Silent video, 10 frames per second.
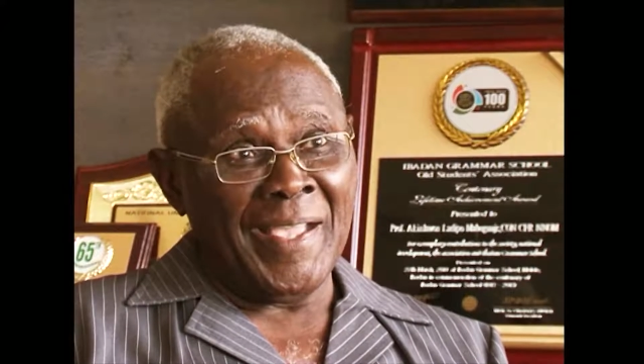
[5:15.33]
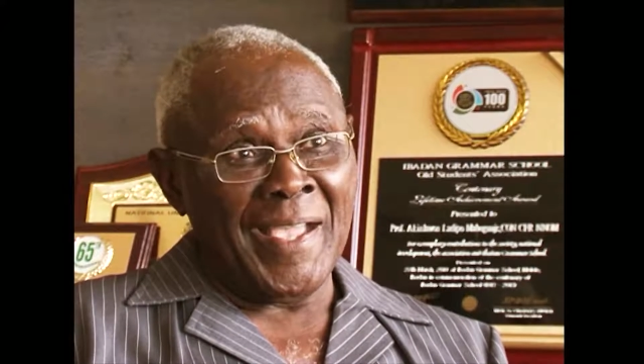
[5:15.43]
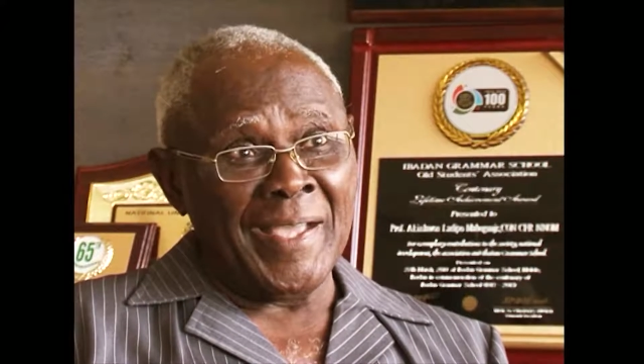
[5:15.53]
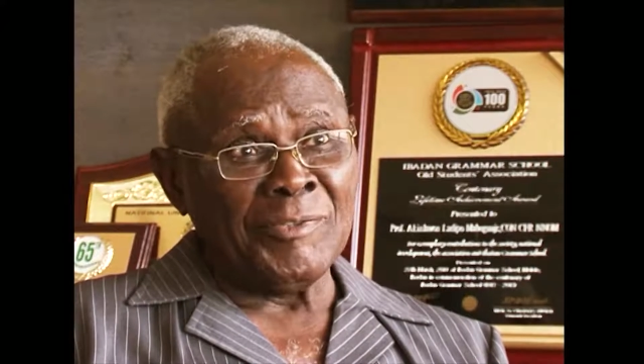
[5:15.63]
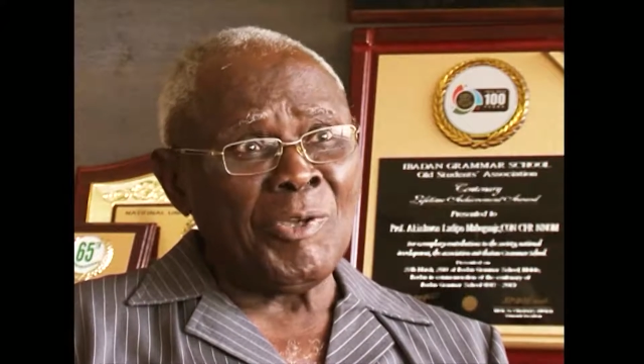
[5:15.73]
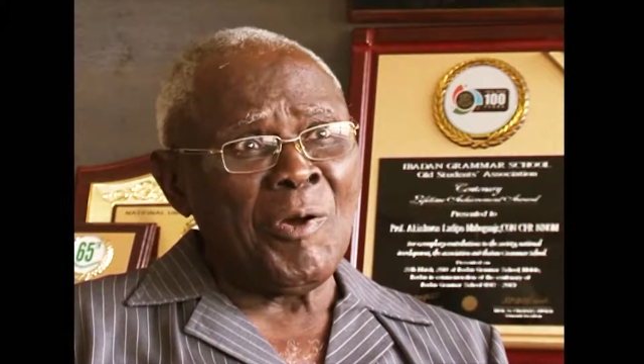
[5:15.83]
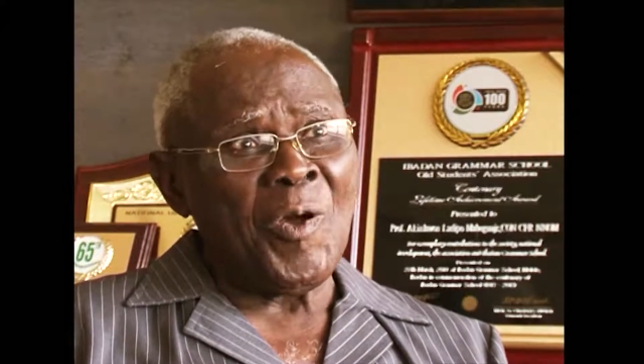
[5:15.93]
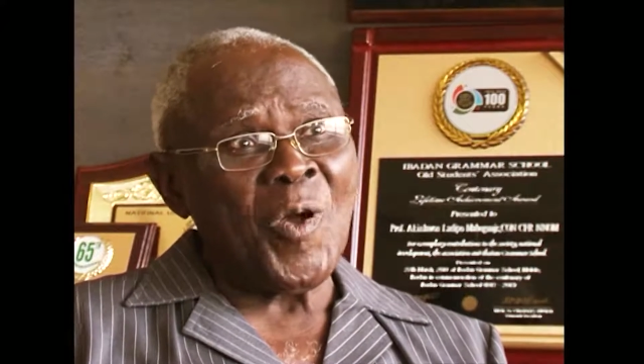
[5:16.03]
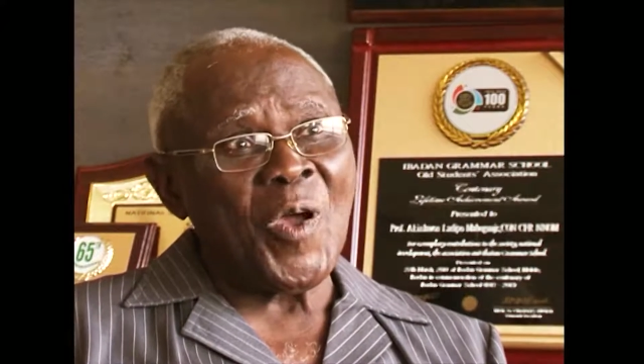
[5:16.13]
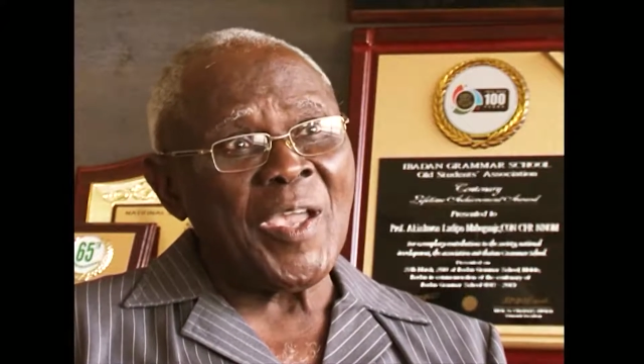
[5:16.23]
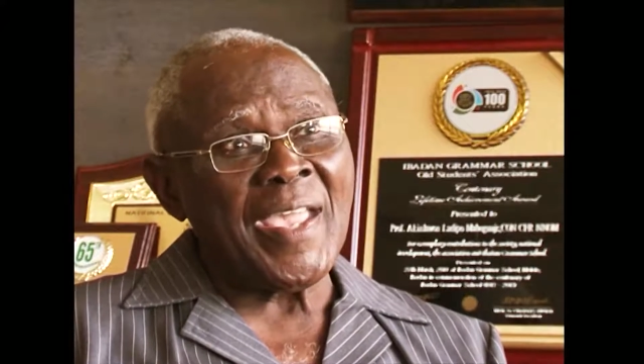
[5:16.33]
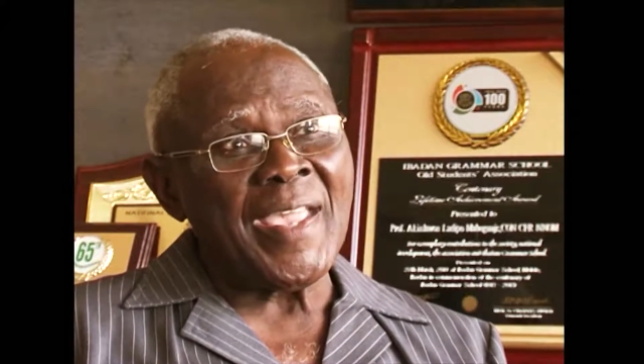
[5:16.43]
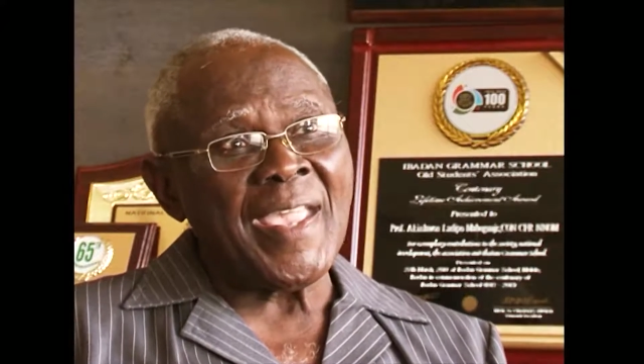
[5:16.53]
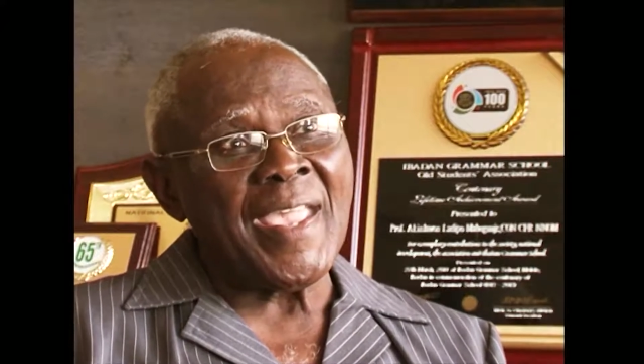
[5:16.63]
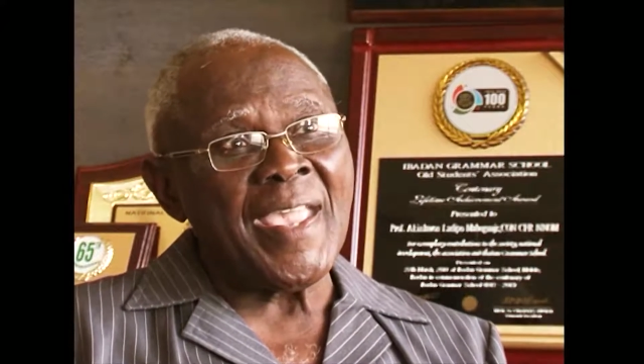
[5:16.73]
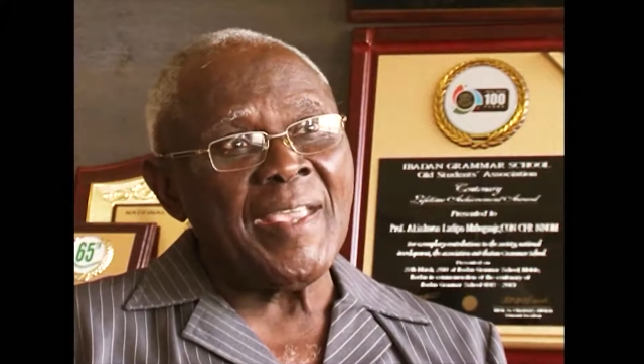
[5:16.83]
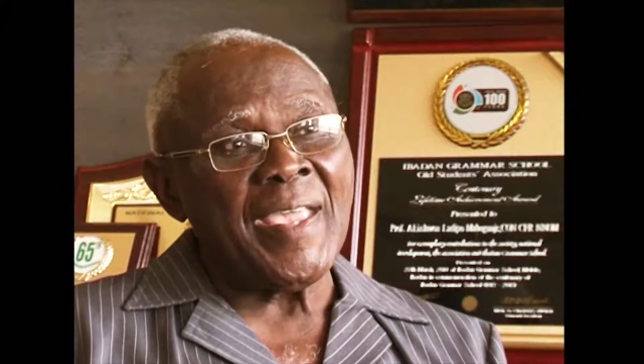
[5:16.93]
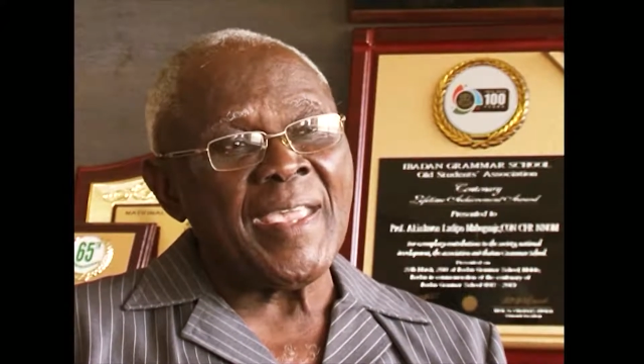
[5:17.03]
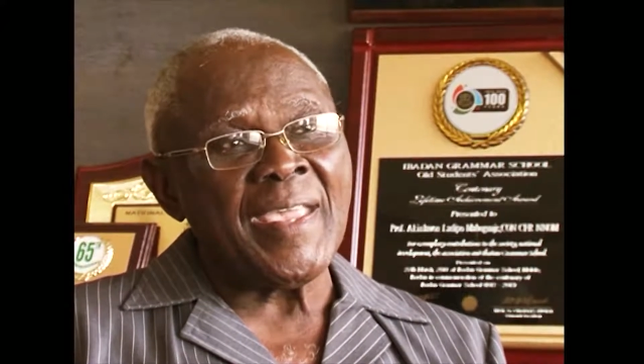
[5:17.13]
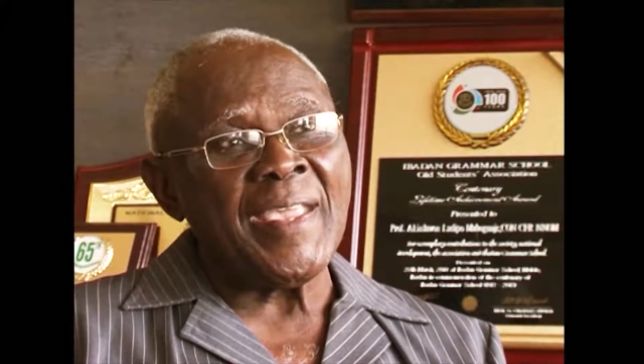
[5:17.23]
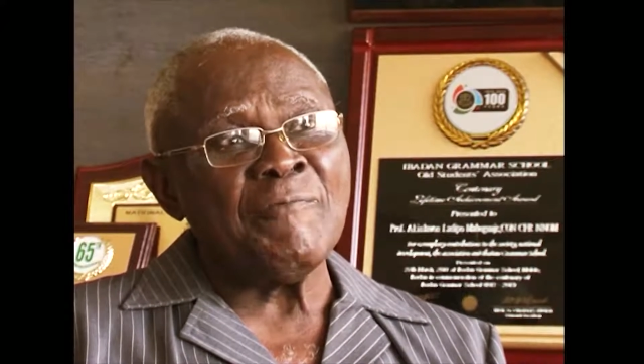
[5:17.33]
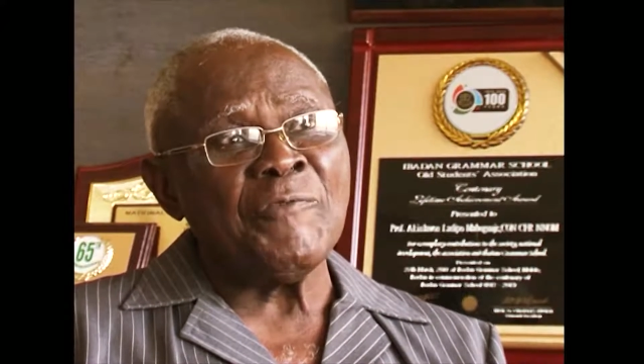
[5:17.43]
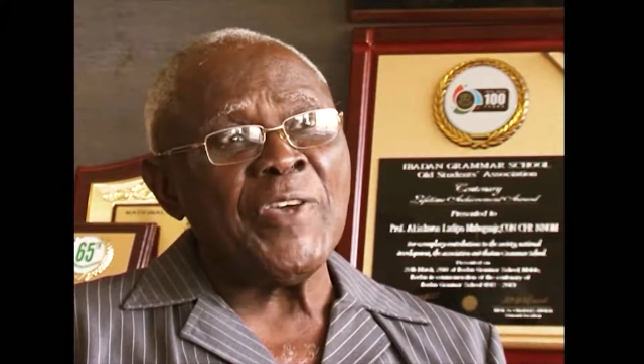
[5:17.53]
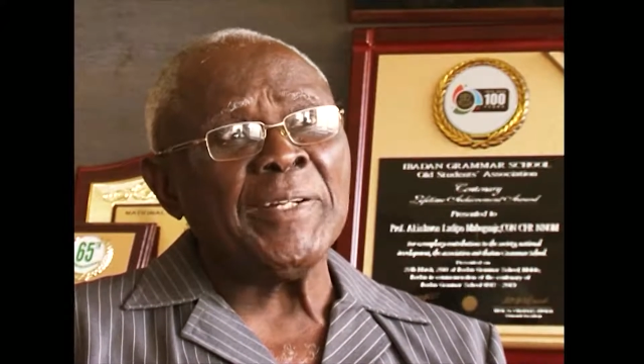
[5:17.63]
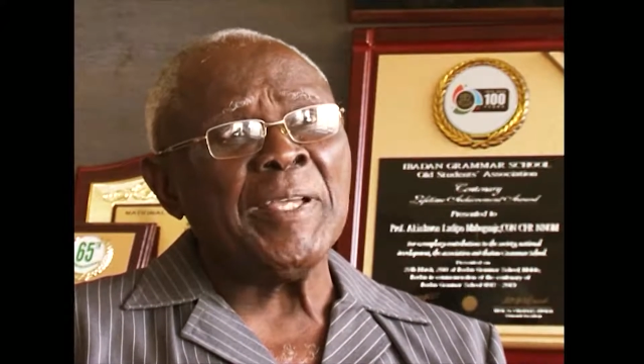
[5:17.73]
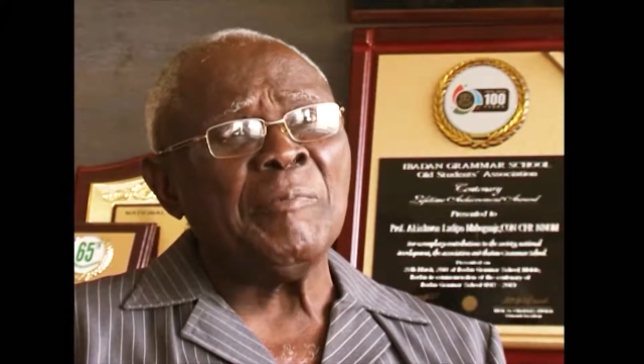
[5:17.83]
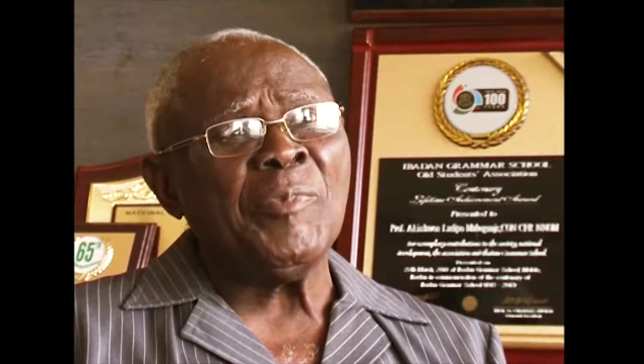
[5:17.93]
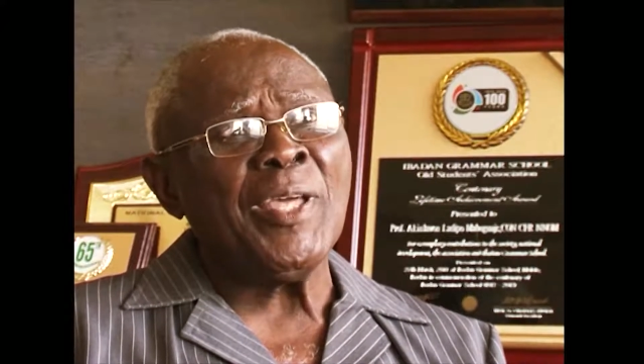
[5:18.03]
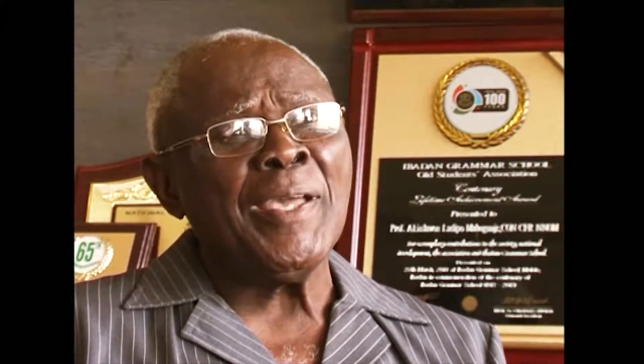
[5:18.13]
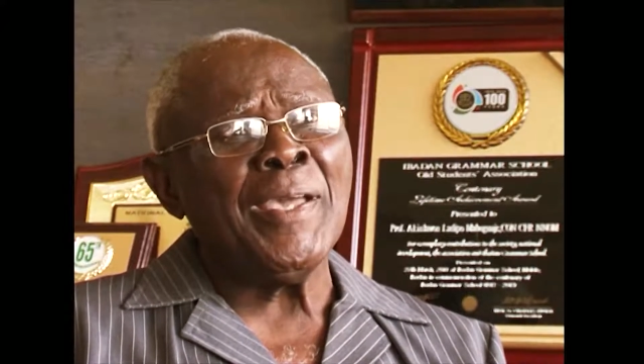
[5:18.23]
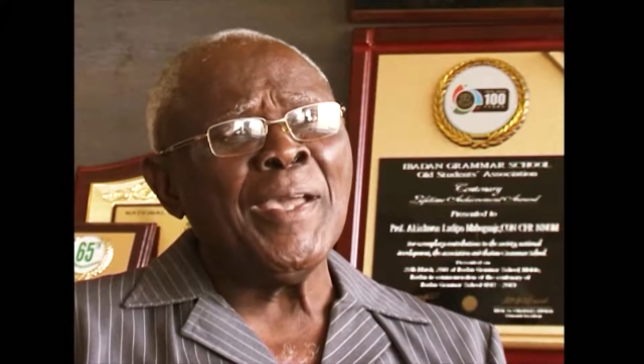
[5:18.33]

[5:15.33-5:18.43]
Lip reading: And so invariably,